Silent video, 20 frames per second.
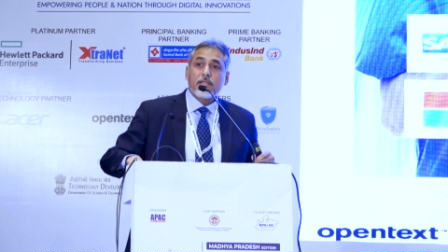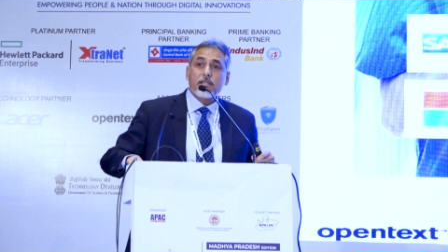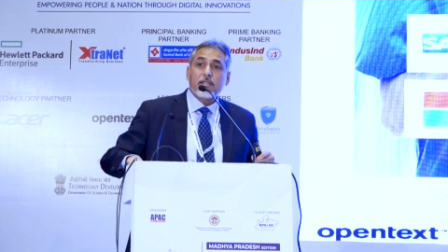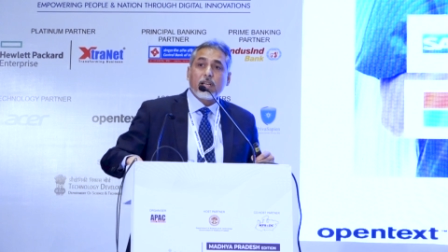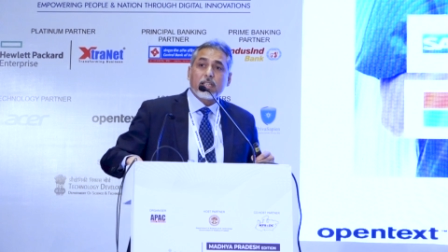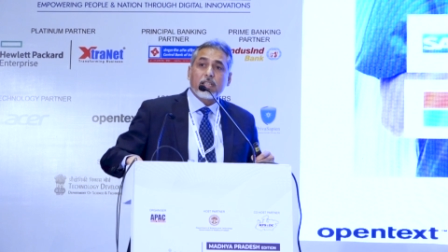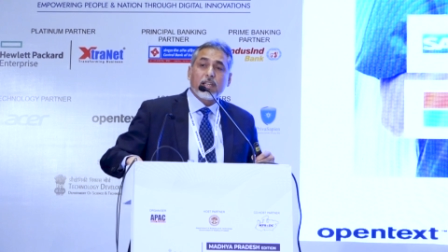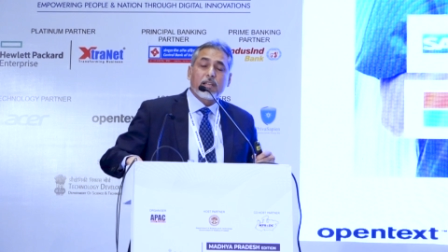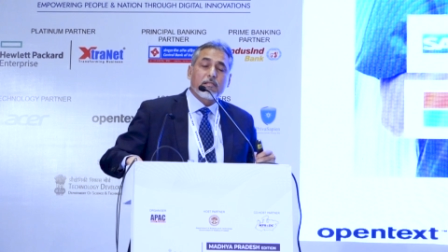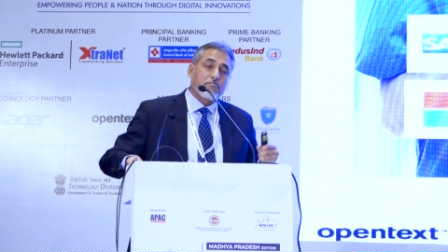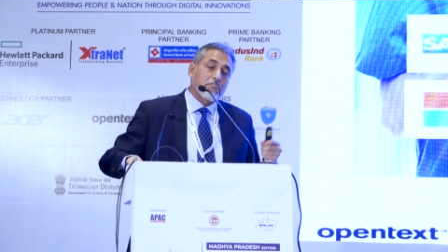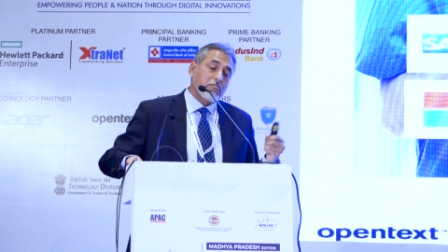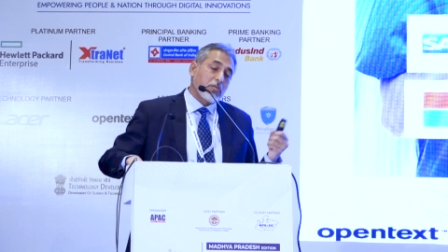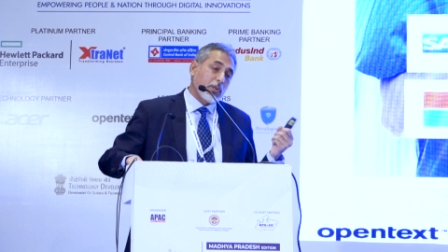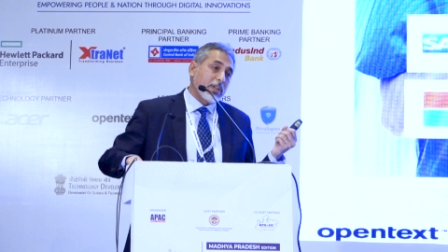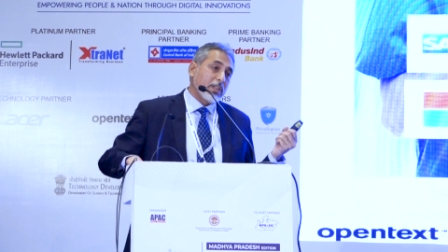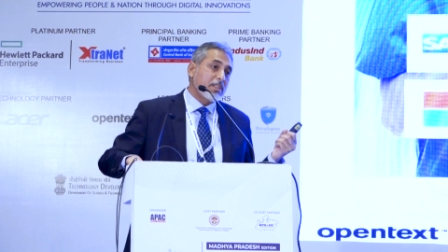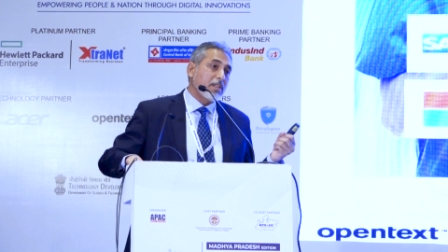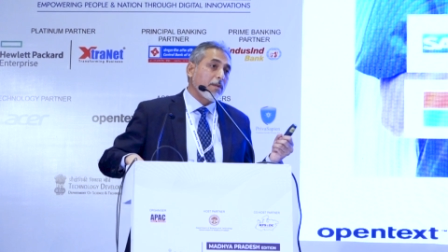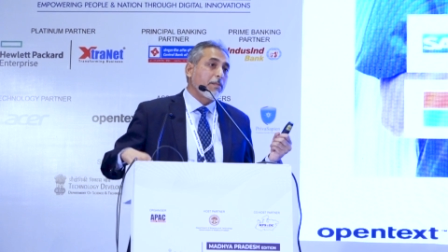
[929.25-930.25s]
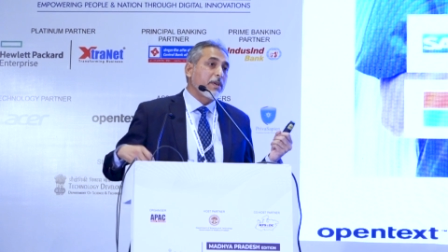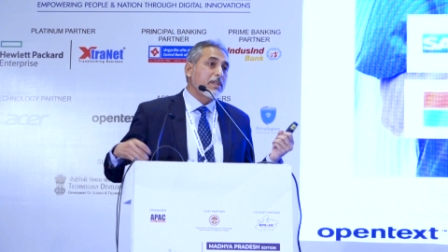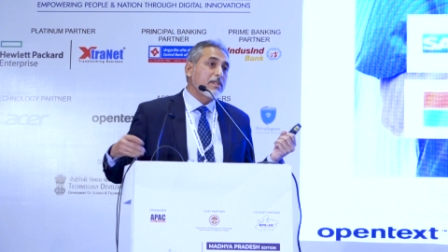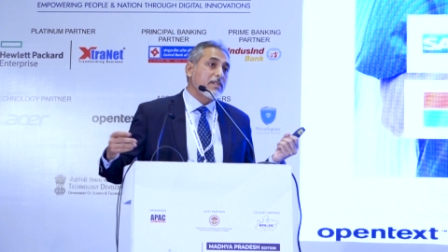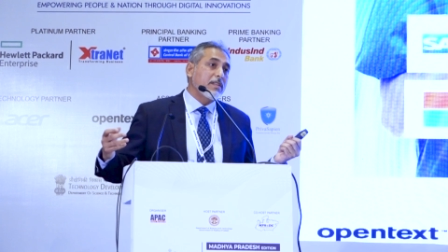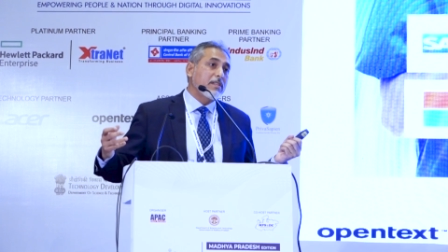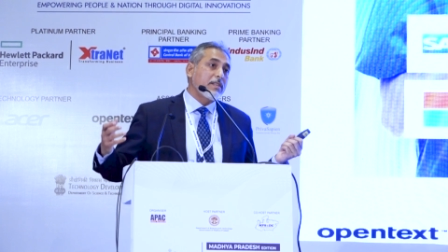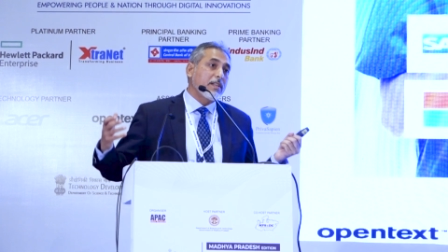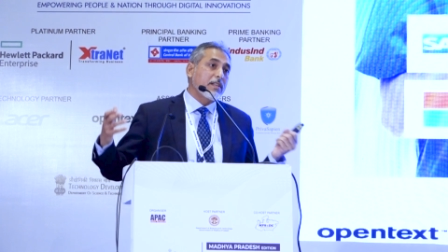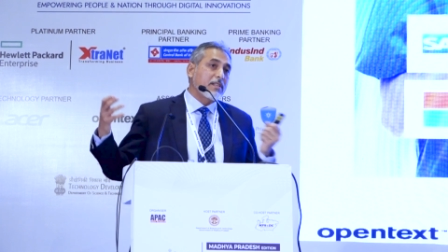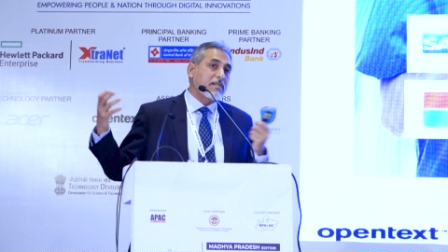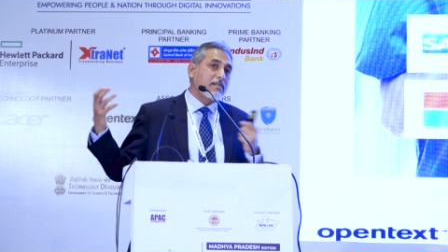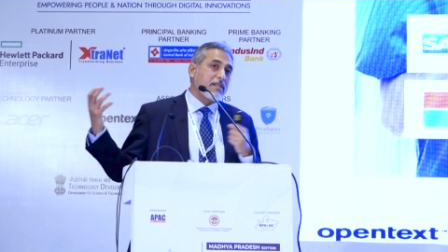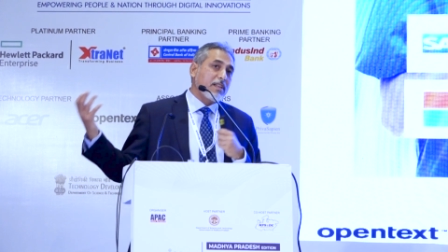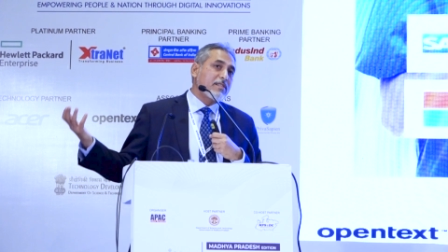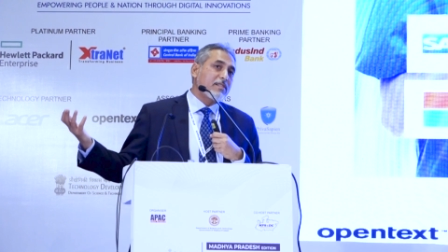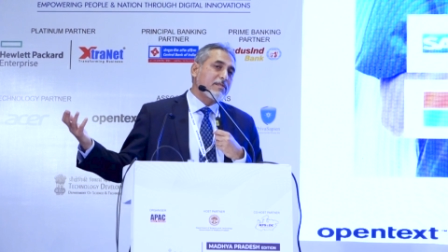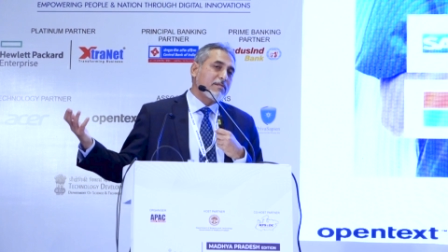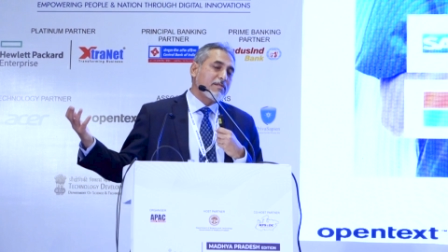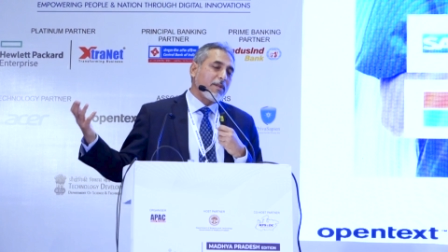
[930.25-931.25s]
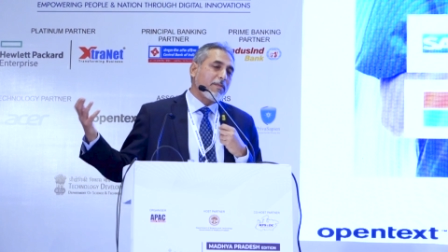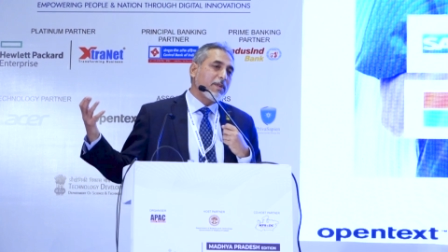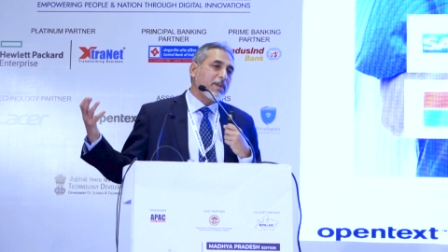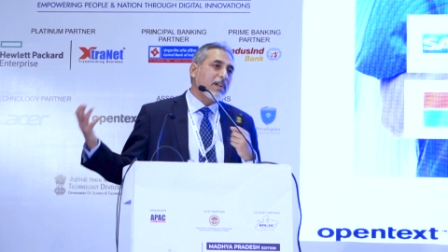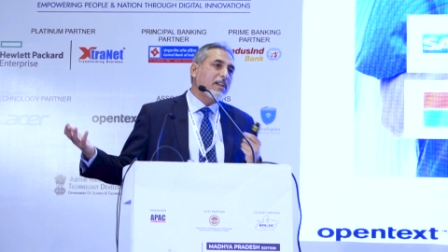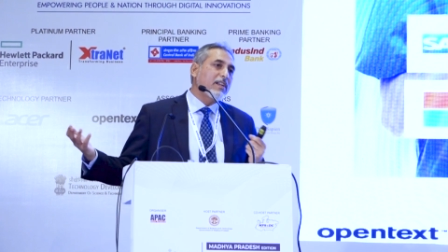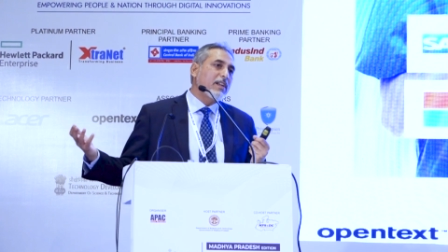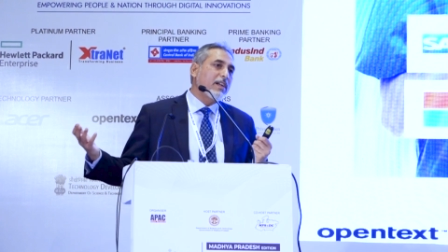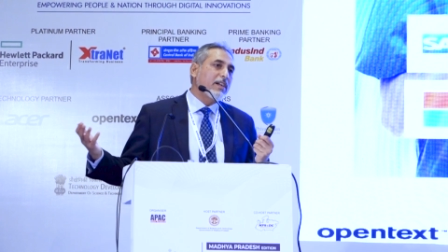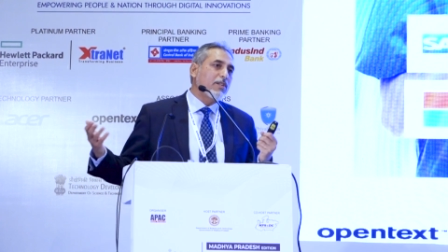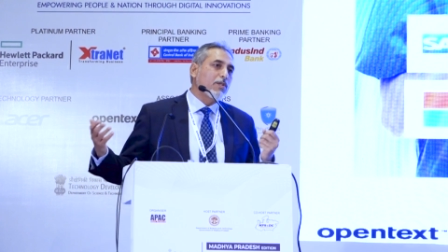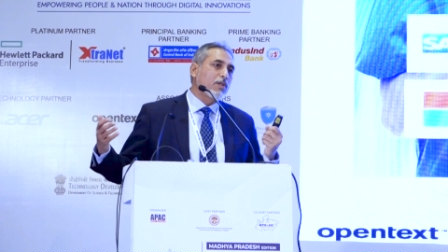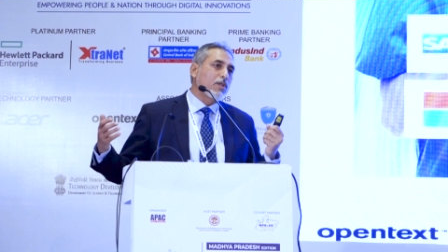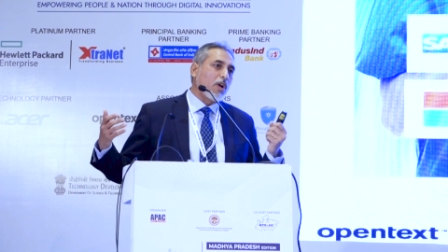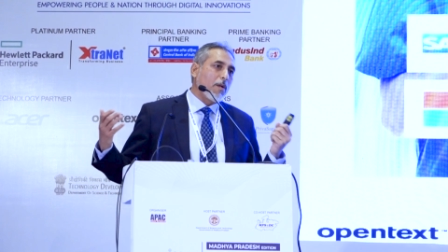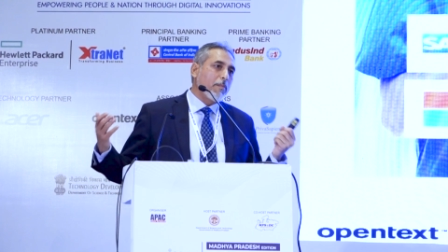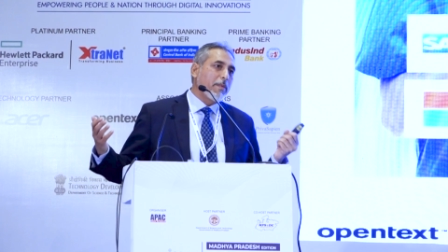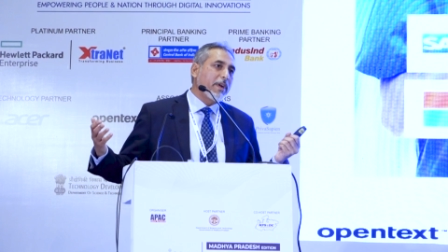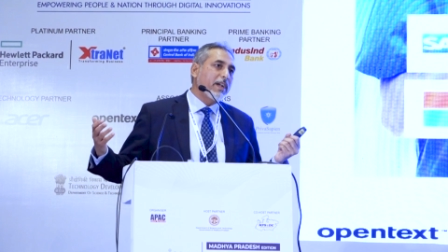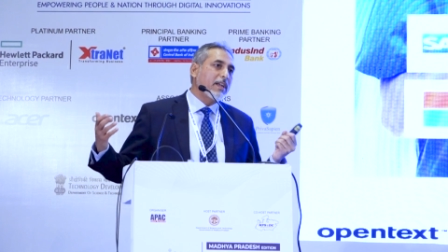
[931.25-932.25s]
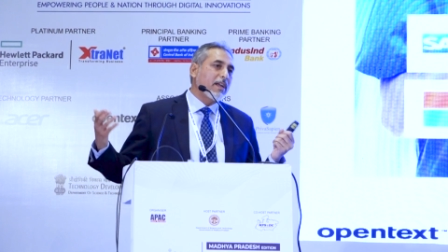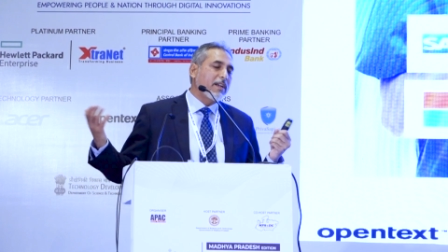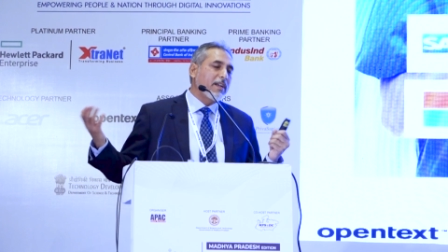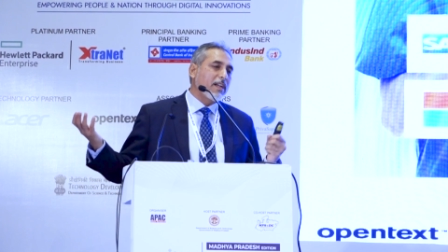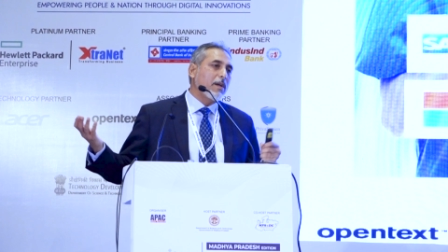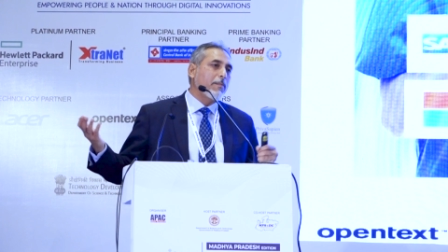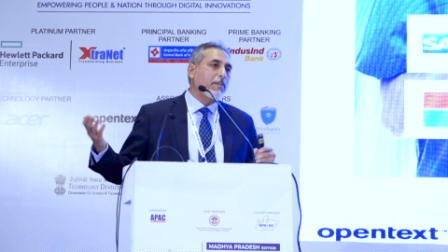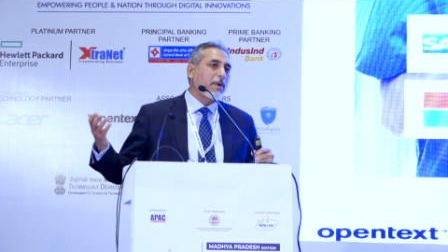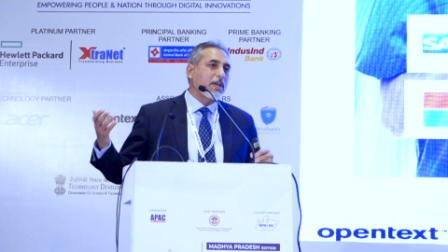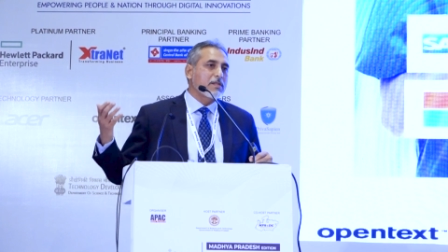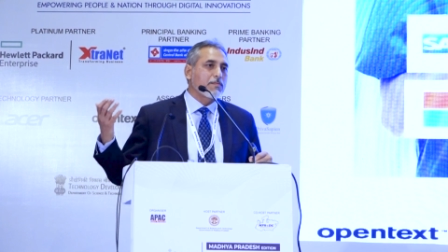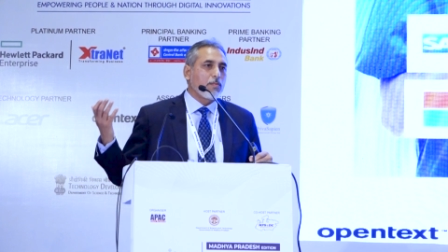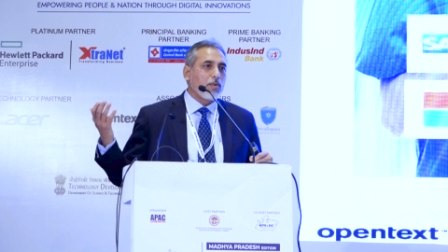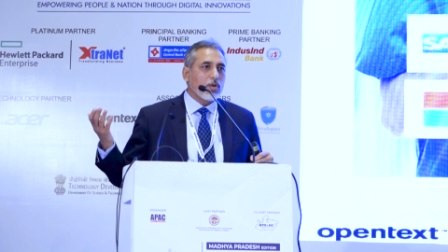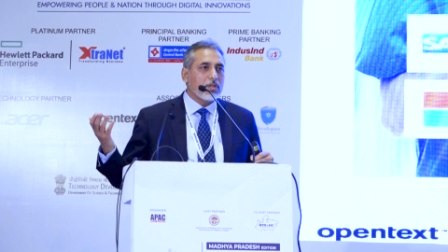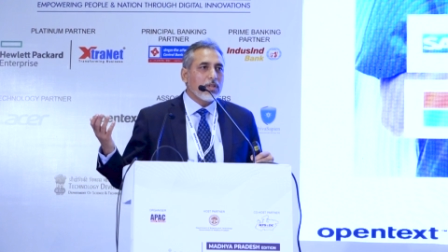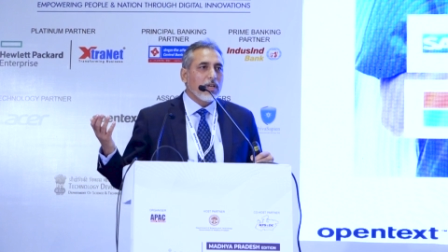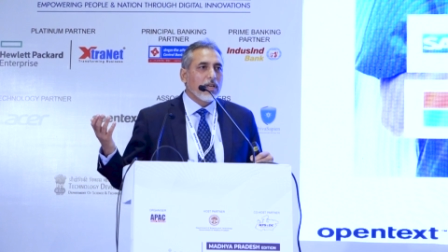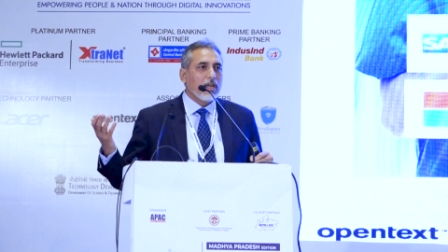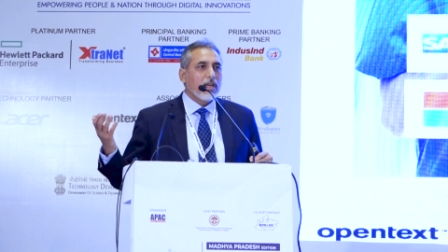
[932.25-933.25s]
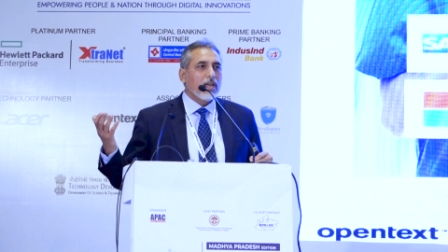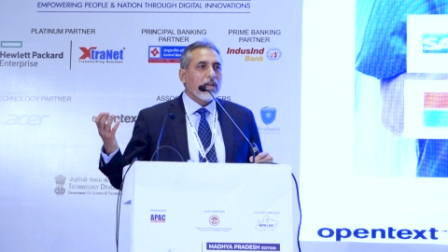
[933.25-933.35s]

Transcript: I think when it's a business, it, it's definitely related to government and enterprise both.